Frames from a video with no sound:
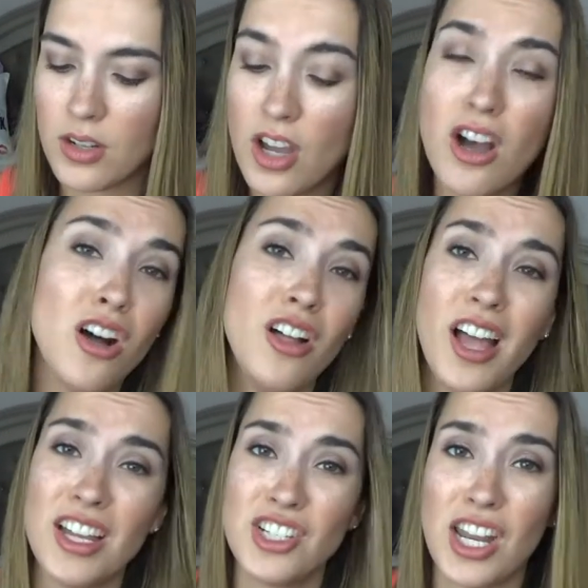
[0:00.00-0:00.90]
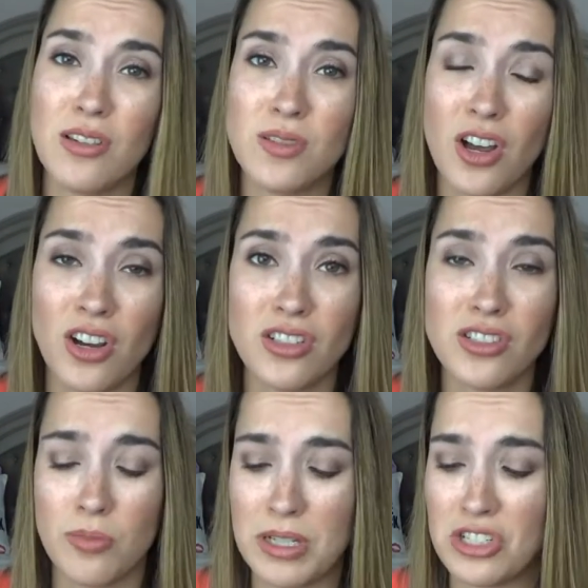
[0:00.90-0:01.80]
Not all eyeshadows are,
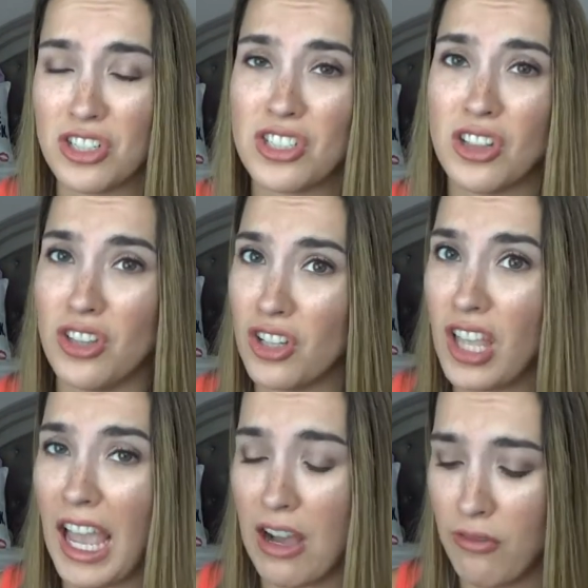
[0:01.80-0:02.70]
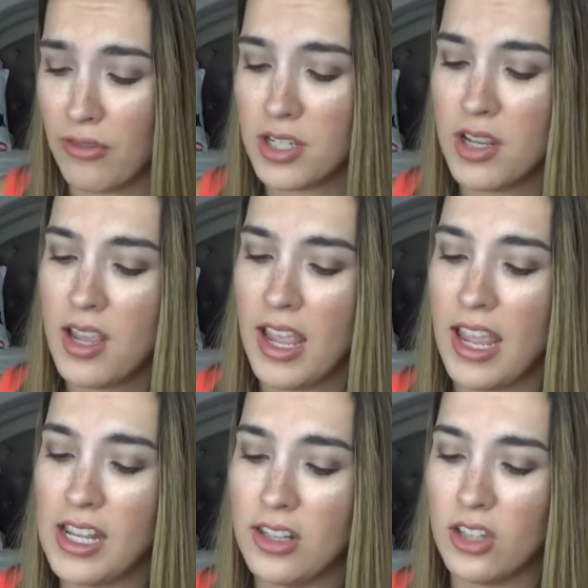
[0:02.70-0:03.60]
so be sure to look out
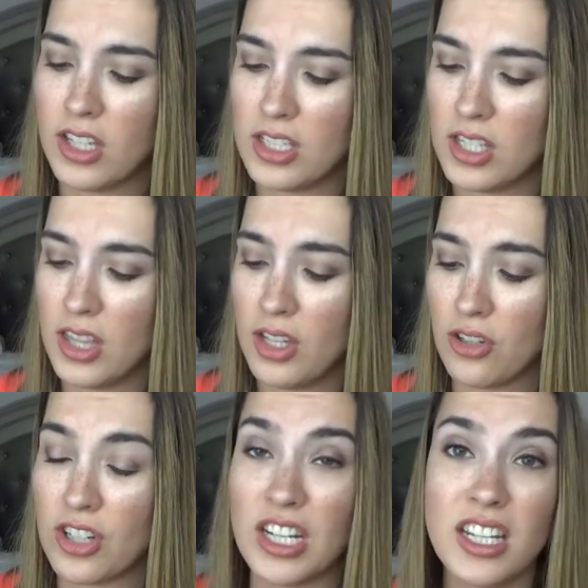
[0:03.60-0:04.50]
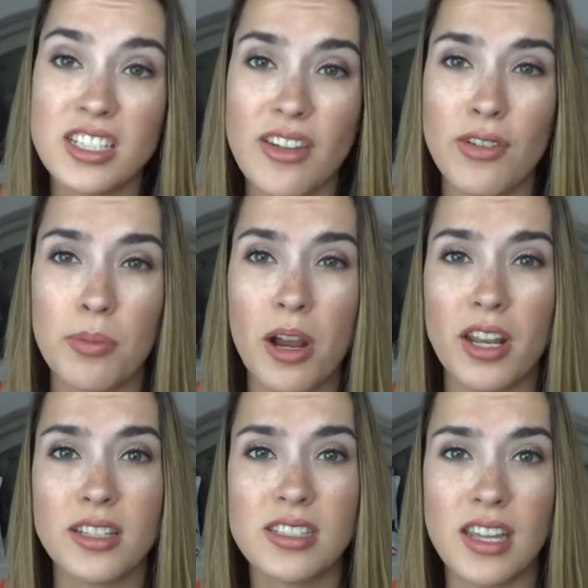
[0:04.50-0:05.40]
and look into the ingredients of your
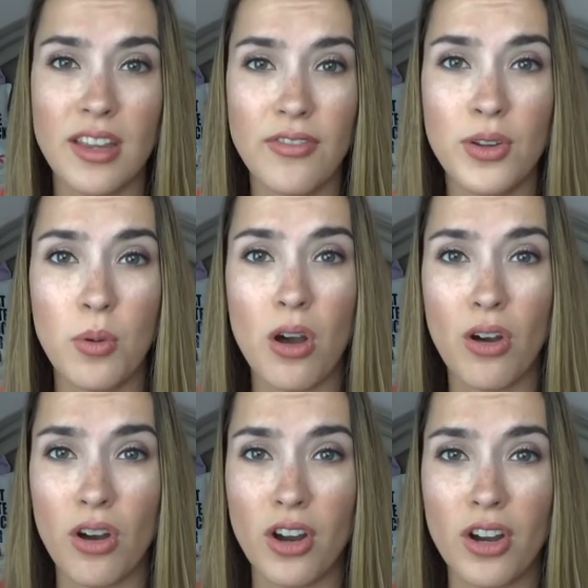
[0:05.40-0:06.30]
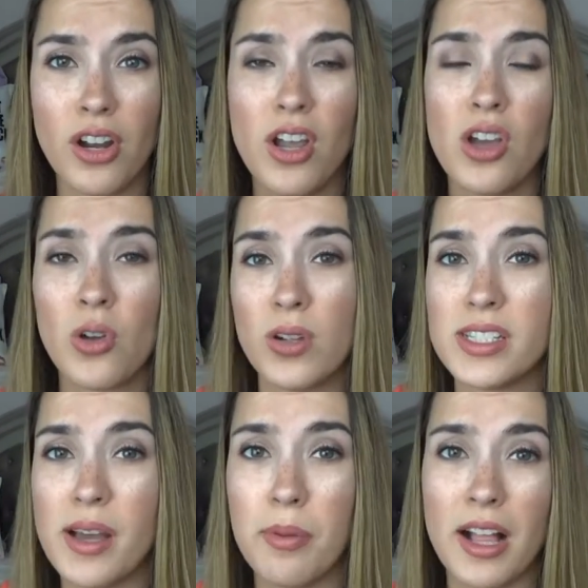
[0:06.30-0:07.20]
products if you are going
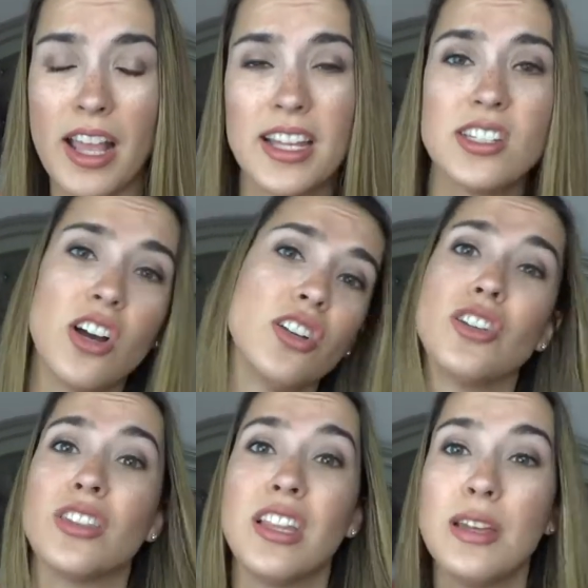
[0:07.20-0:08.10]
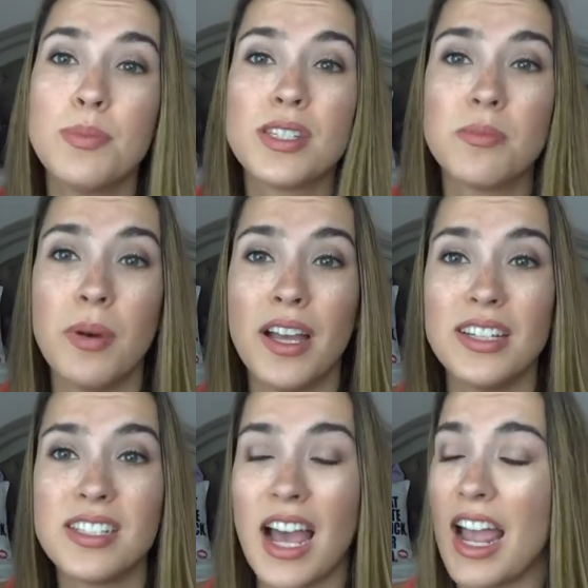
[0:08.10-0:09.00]
to apply it on your lips.
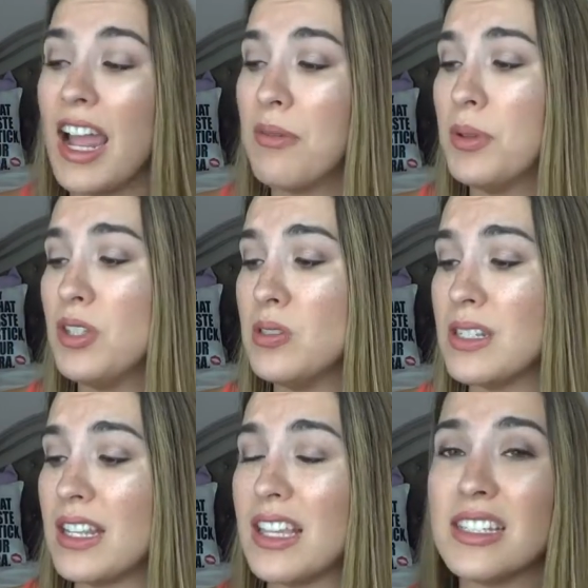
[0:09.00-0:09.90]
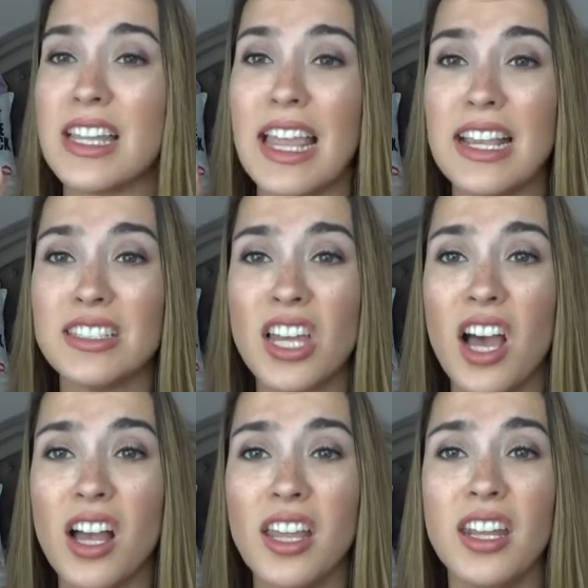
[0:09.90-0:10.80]
But I have been using this a
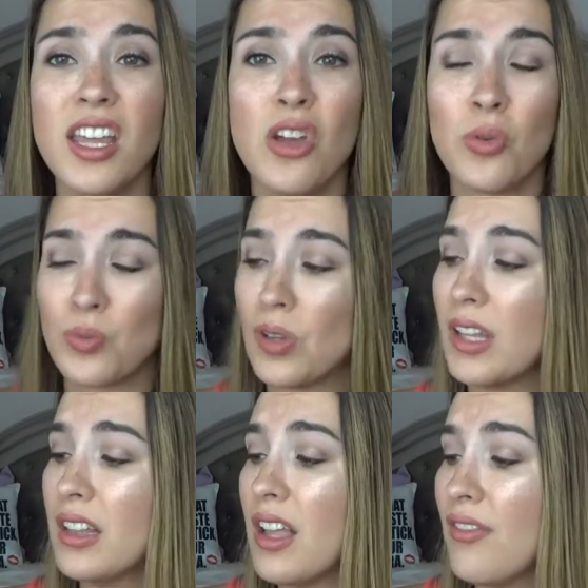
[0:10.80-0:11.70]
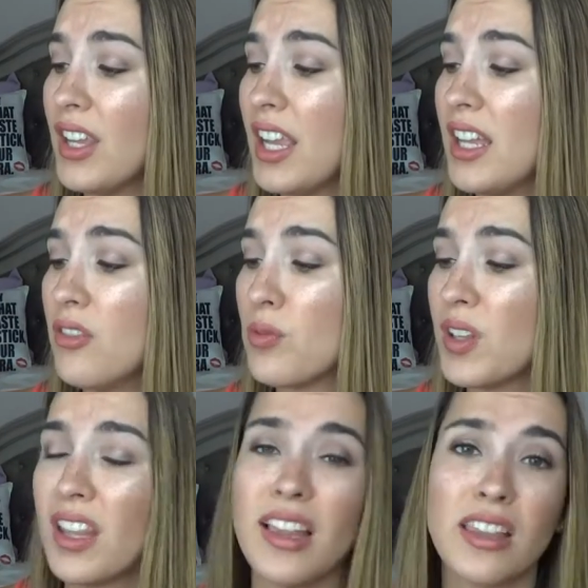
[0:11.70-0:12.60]
ton, really loving it,
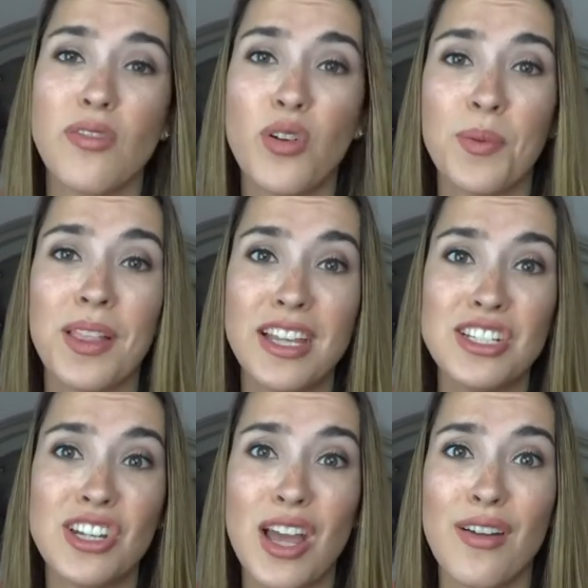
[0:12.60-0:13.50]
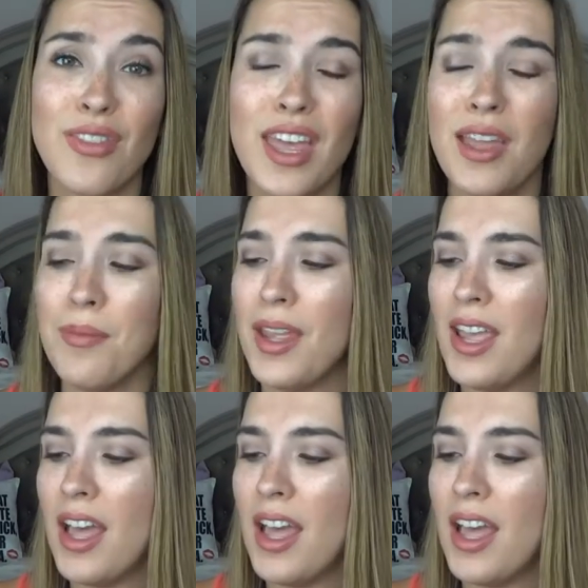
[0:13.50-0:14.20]
really like the formulation of them.